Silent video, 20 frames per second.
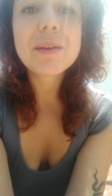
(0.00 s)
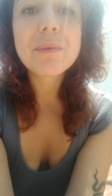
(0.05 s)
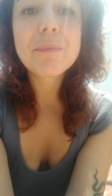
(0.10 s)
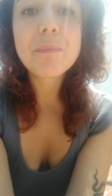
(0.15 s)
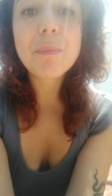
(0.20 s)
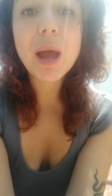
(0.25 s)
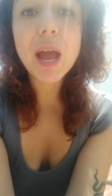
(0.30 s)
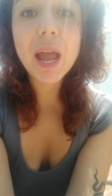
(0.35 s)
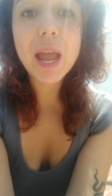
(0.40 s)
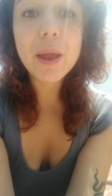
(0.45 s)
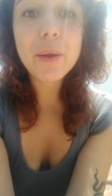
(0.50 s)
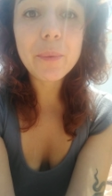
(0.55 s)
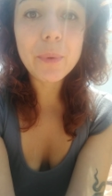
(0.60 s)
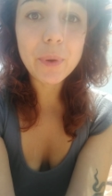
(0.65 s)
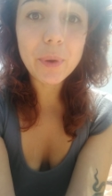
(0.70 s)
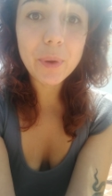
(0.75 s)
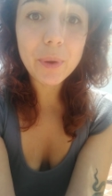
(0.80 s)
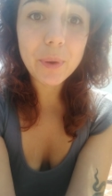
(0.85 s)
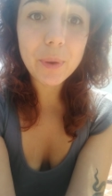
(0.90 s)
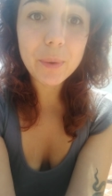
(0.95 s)
My
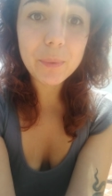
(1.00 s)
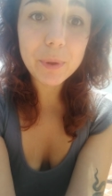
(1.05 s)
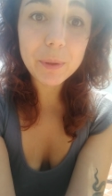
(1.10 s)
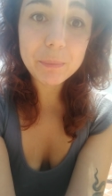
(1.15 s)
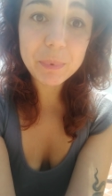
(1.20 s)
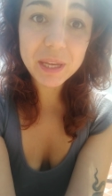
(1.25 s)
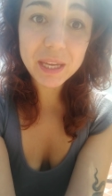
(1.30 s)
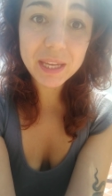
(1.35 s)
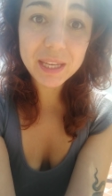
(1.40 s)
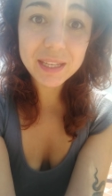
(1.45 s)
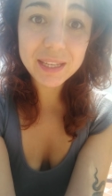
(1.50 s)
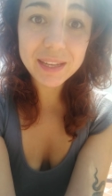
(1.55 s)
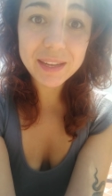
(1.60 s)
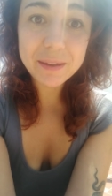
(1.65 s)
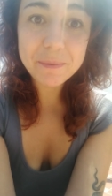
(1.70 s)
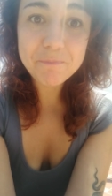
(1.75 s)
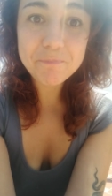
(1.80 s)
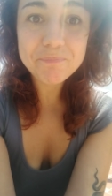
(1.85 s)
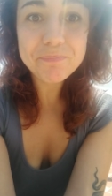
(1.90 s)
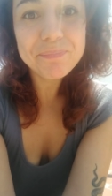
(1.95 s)
role will
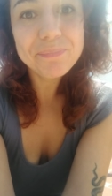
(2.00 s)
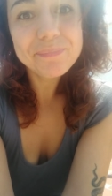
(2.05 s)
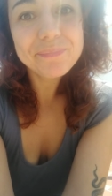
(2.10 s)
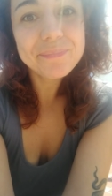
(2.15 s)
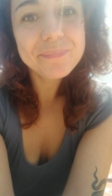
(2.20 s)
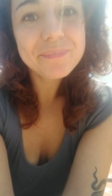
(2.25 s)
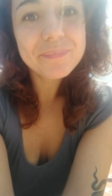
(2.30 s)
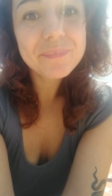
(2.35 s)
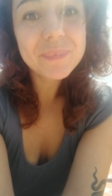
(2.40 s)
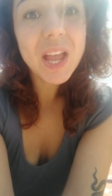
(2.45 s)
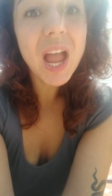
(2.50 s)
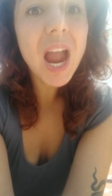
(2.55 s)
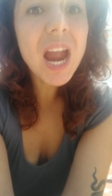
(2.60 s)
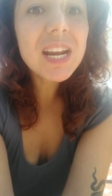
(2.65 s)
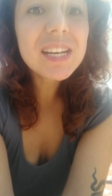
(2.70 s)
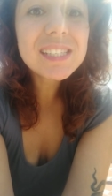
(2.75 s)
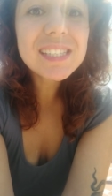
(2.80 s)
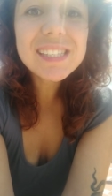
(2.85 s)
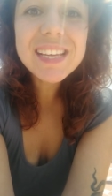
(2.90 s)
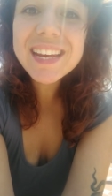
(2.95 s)
be
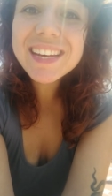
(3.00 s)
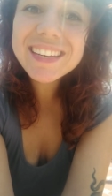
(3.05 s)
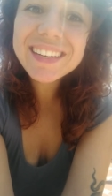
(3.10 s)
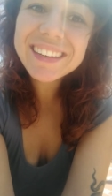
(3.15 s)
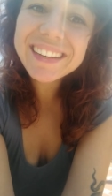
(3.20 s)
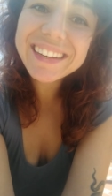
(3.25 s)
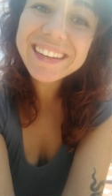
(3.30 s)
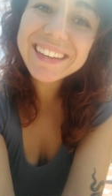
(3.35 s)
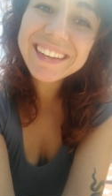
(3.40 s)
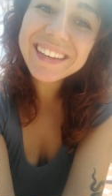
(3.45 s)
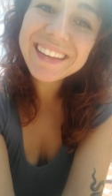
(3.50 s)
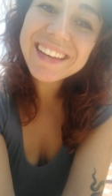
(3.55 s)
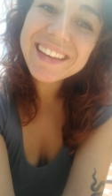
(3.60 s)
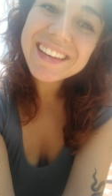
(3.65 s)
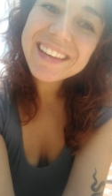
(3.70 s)
heart centering,